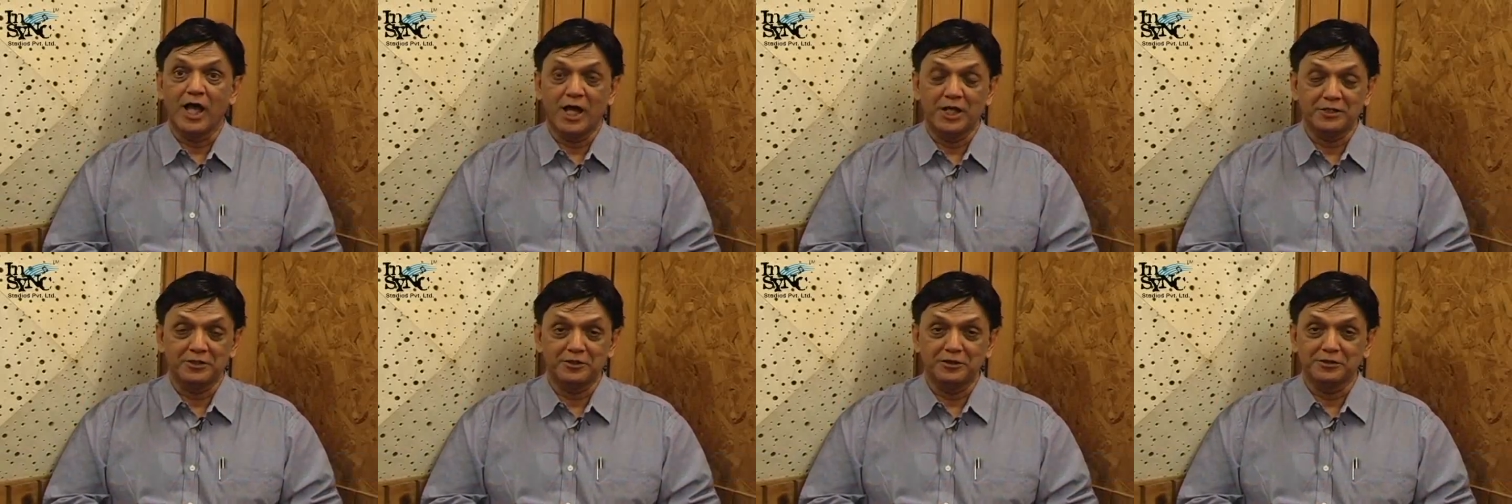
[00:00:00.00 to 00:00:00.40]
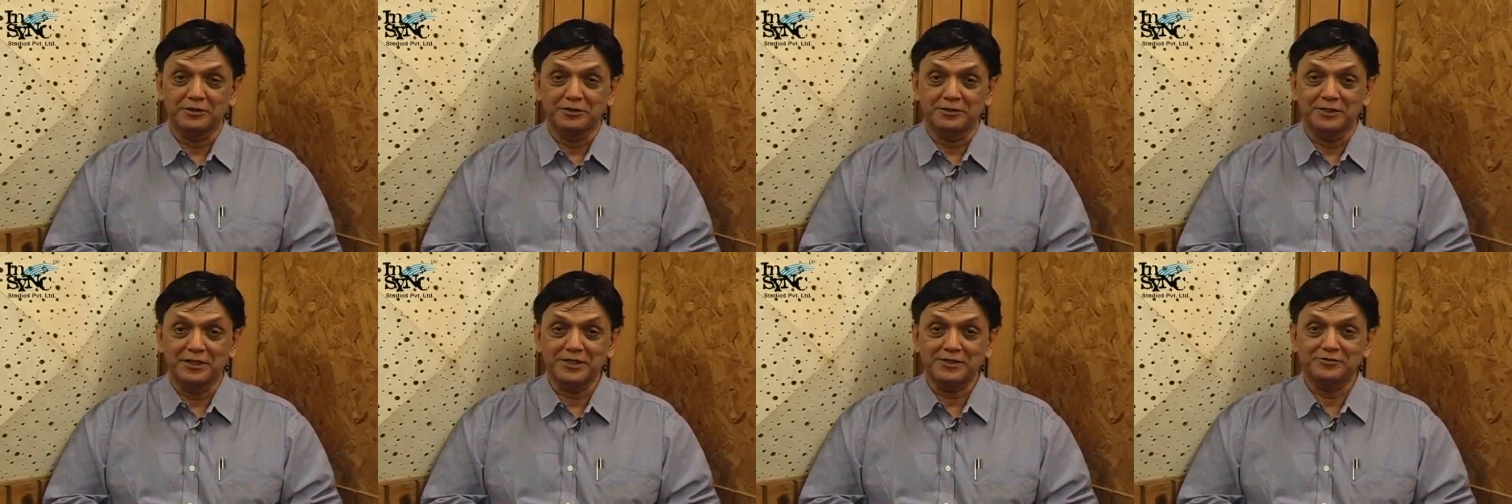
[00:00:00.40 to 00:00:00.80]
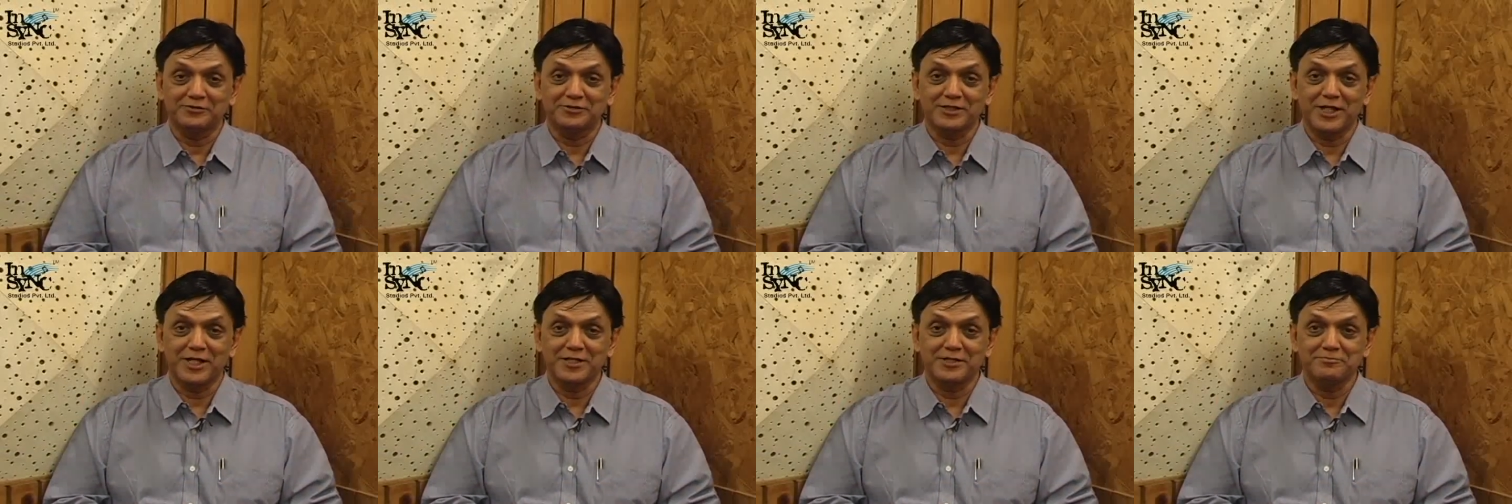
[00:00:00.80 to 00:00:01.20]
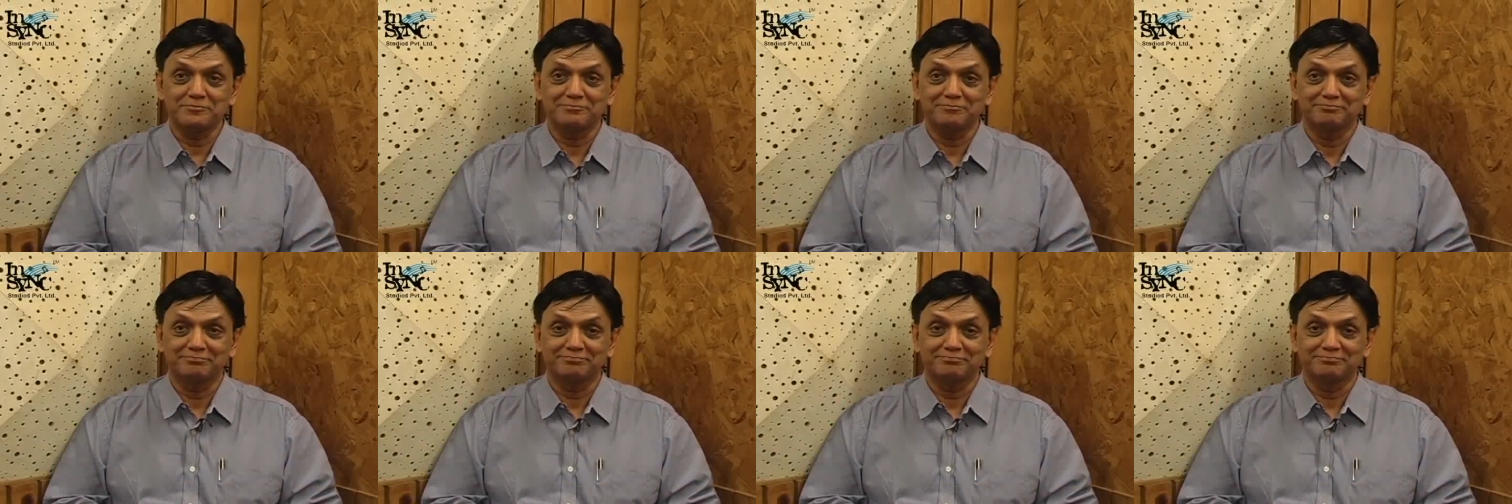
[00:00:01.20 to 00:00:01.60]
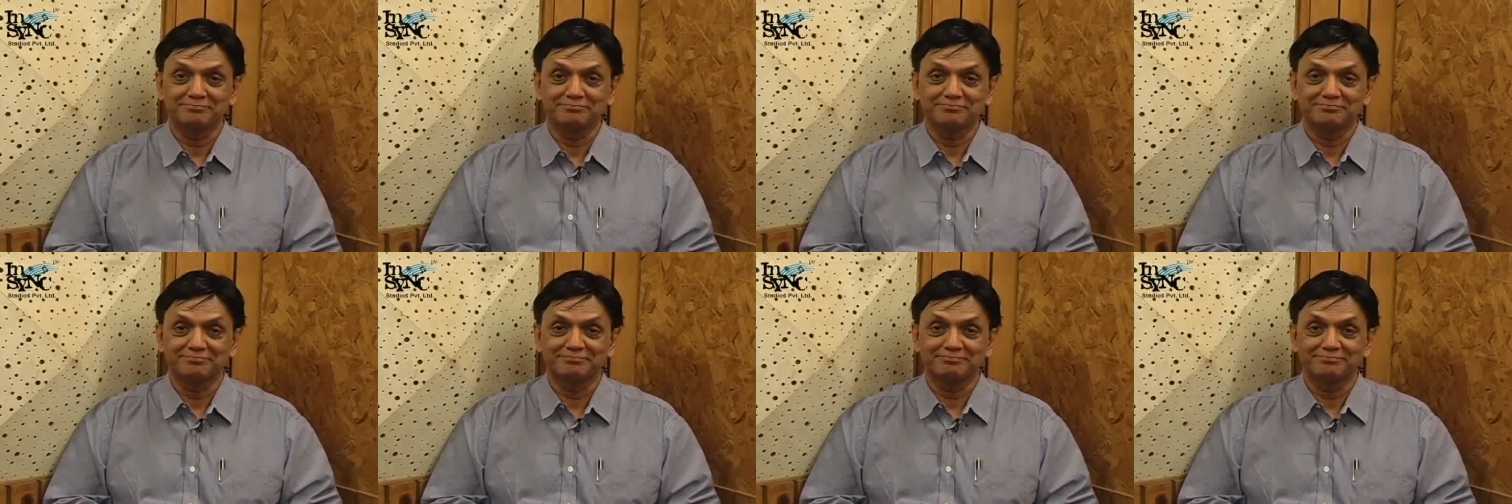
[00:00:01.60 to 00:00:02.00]
Until the next time,
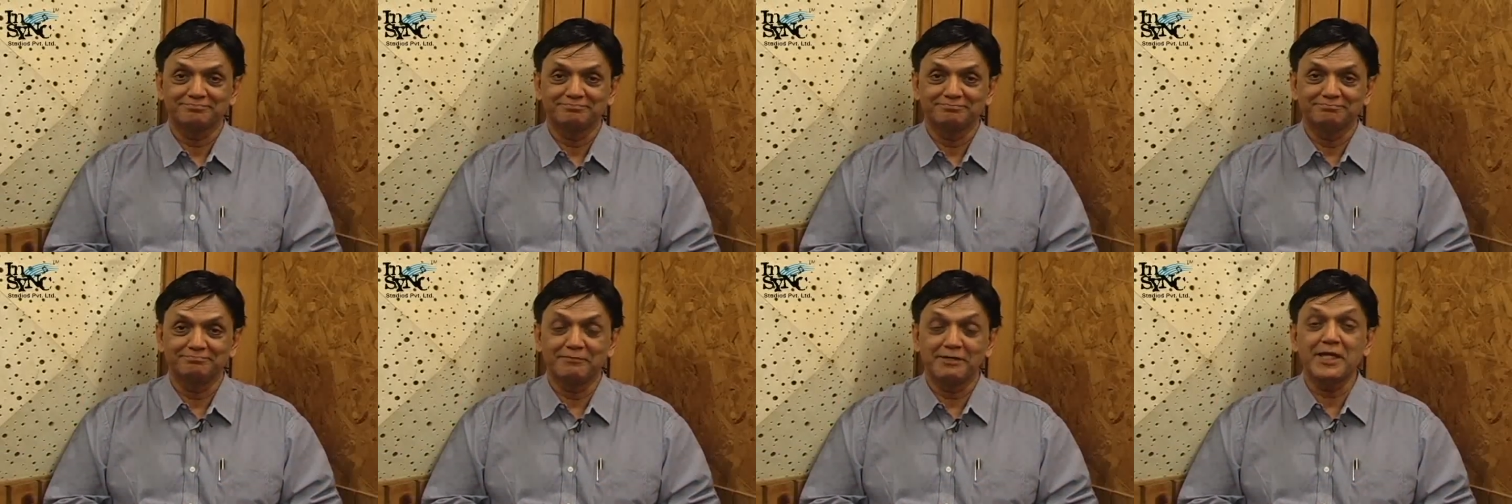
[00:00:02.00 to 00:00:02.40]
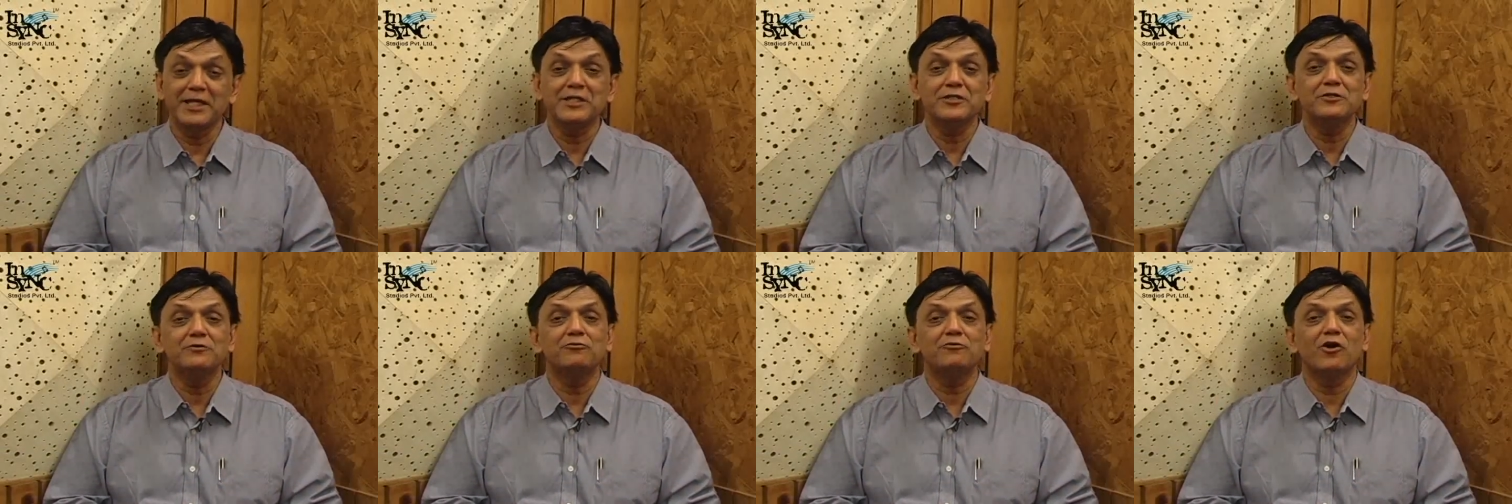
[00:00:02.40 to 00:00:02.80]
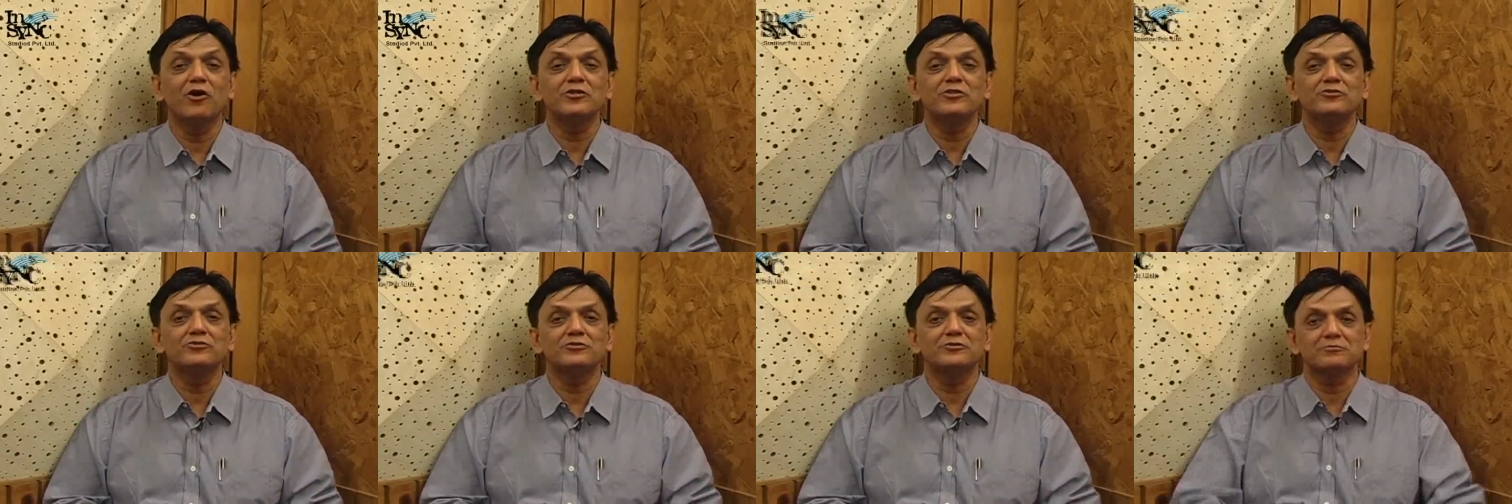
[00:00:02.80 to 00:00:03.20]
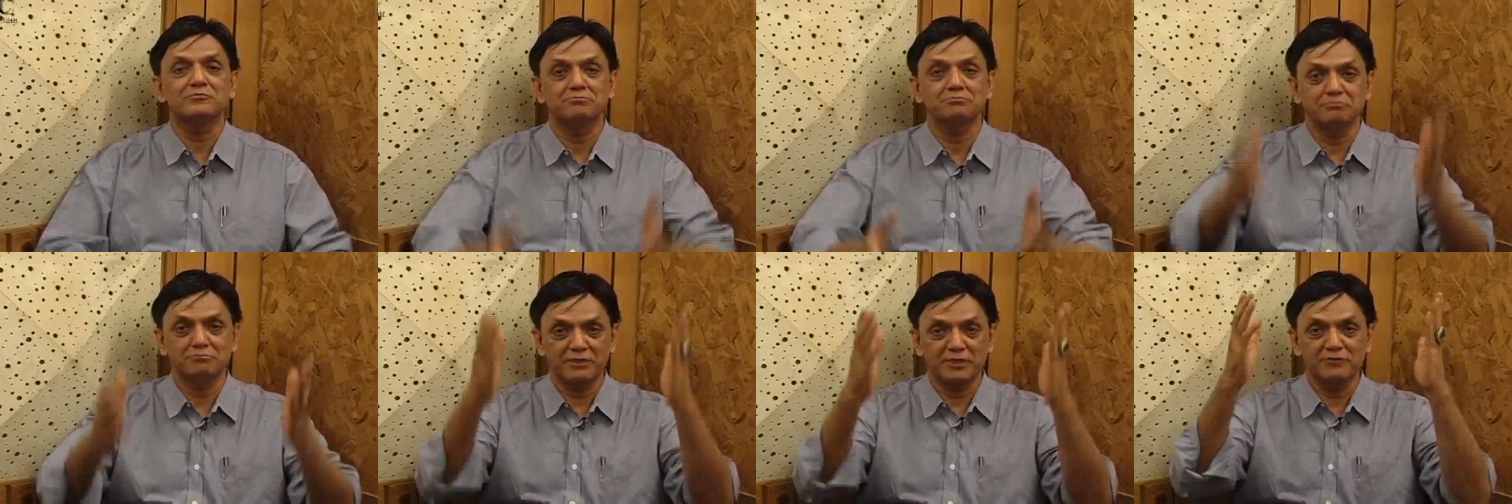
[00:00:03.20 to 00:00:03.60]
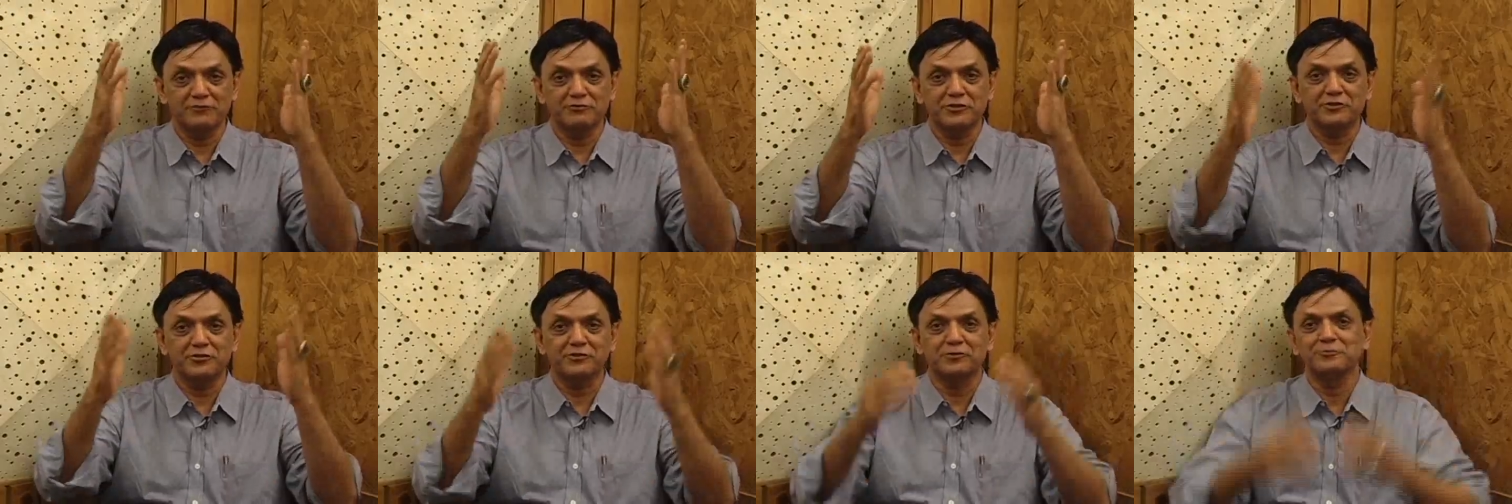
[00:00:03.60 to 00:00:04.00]
may the voice be
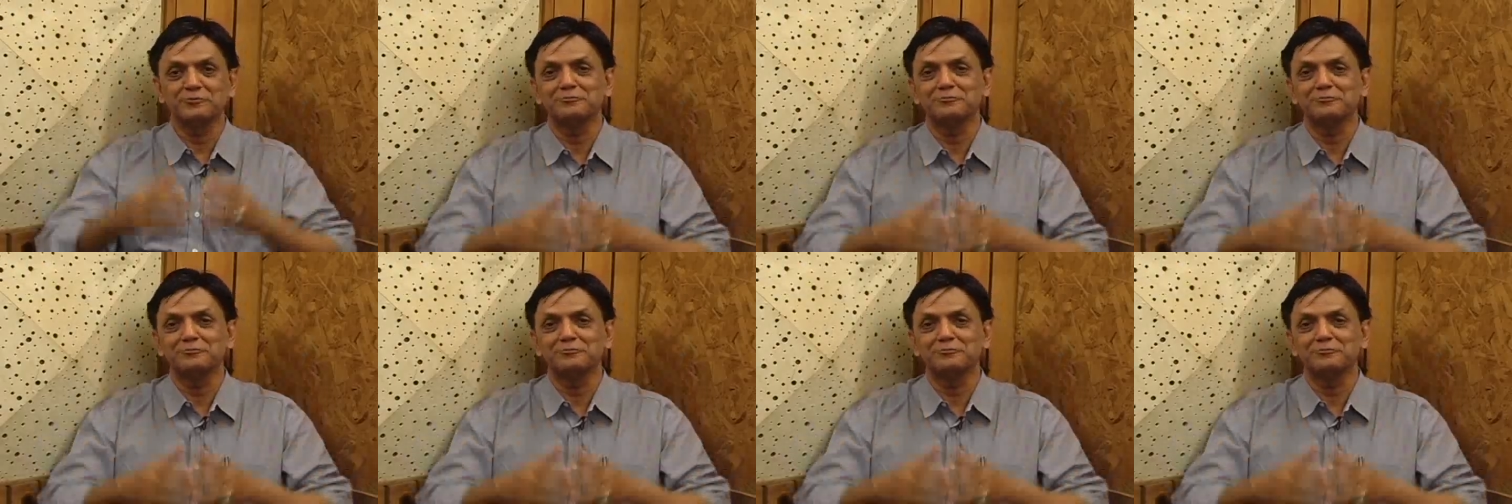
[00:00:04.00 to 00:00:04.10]
with